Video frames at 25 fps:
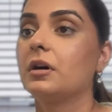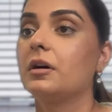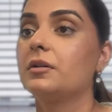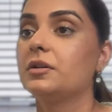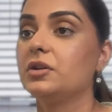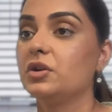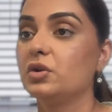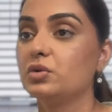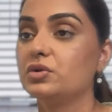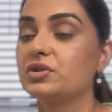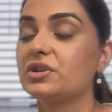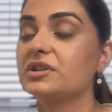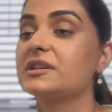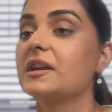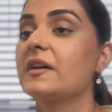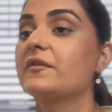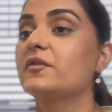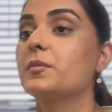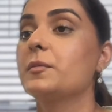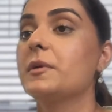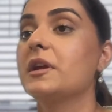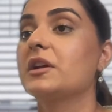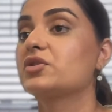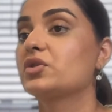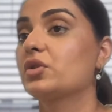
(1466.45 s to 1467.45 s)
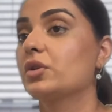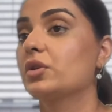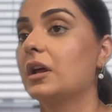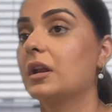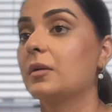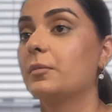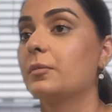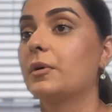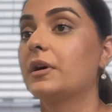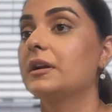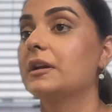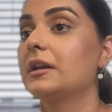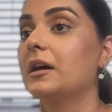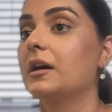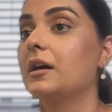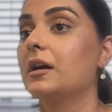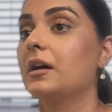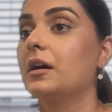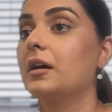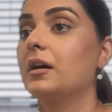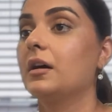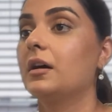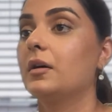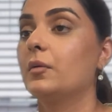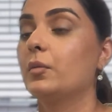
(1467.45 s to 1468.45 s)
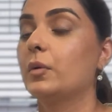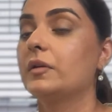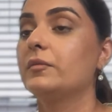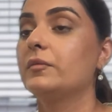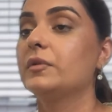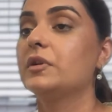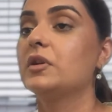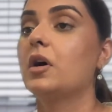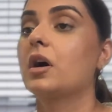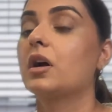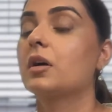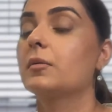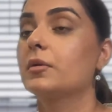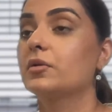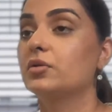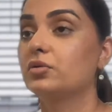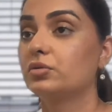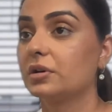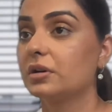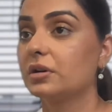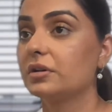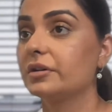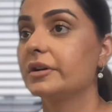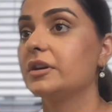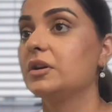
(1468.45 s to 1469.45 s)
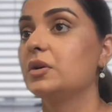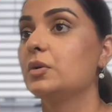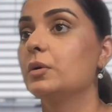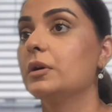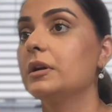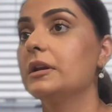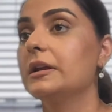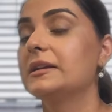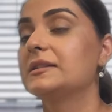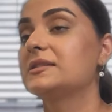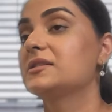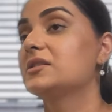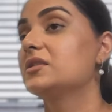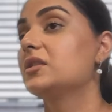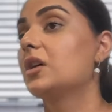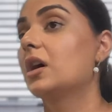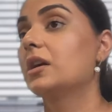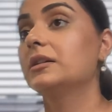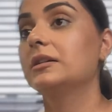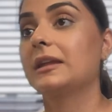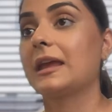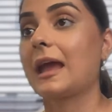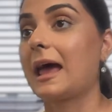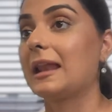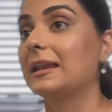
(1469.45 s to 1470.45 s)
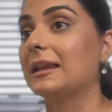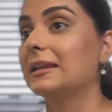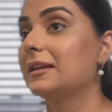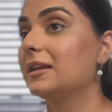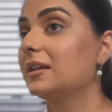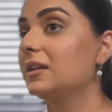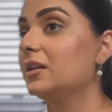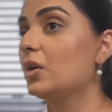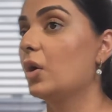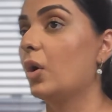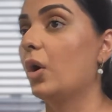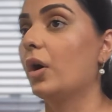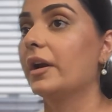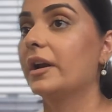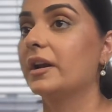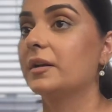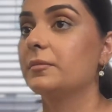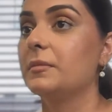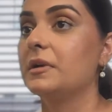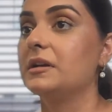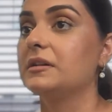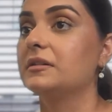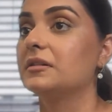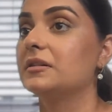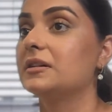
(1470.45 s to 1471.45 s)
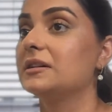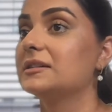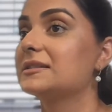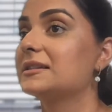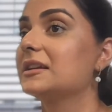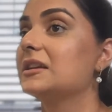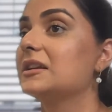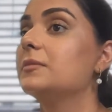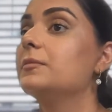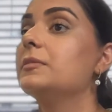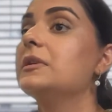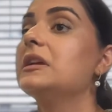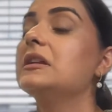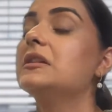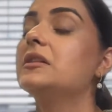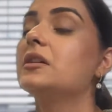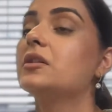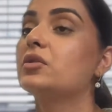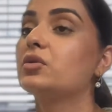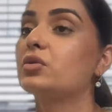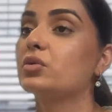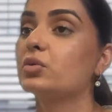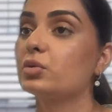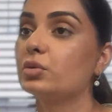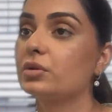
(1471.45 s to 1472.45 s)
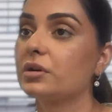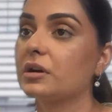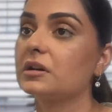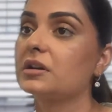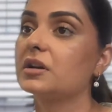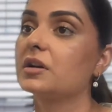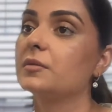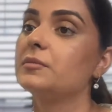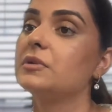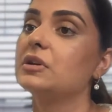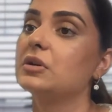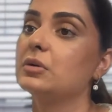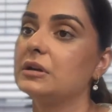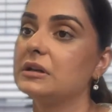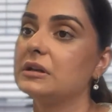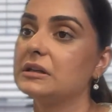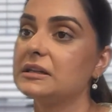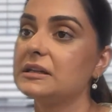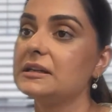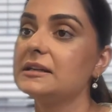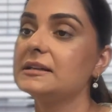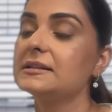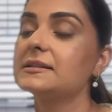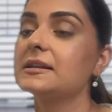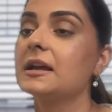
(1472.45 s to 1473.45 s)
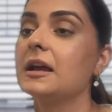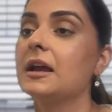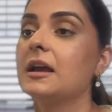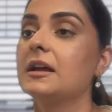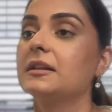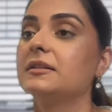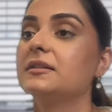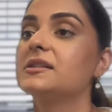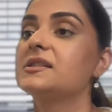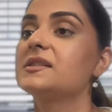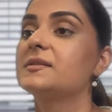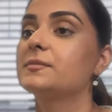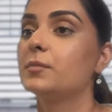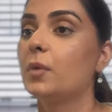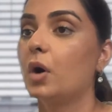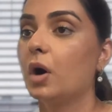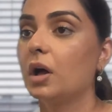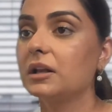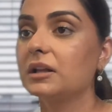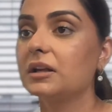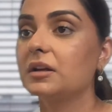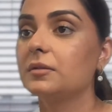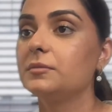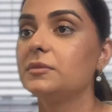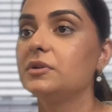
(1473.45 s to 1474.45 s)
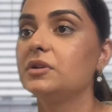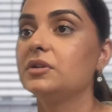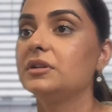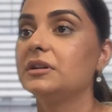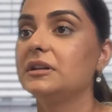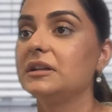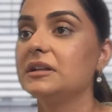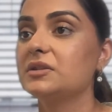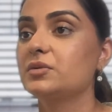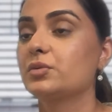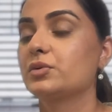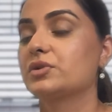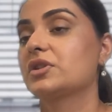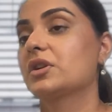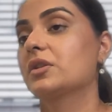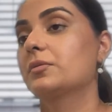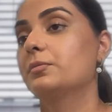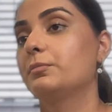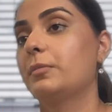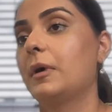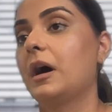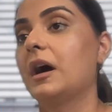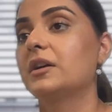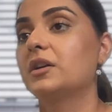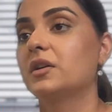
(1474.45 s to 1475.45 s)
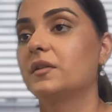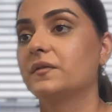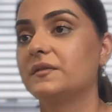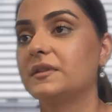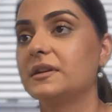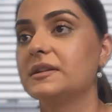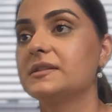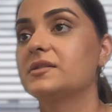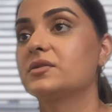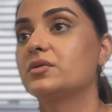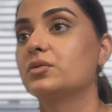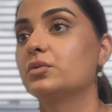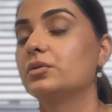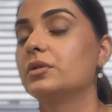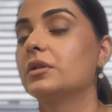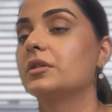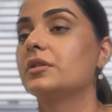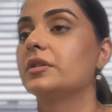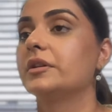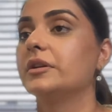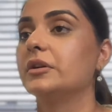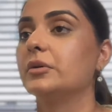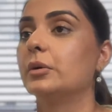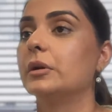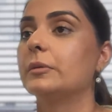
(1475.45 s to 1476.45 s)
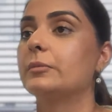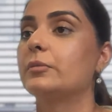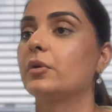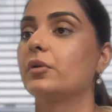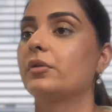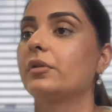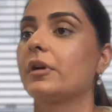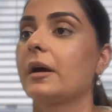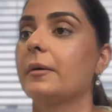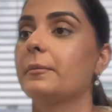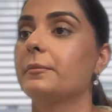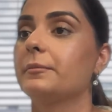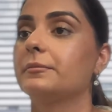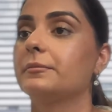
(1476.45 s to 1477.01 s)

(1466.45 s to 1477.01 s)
You just have to make sure Alberta, when we talk about rural renewal, it's not Calgary or Edmonton. It's going to be the rural communities, the small communities which are part of this rural renewal program.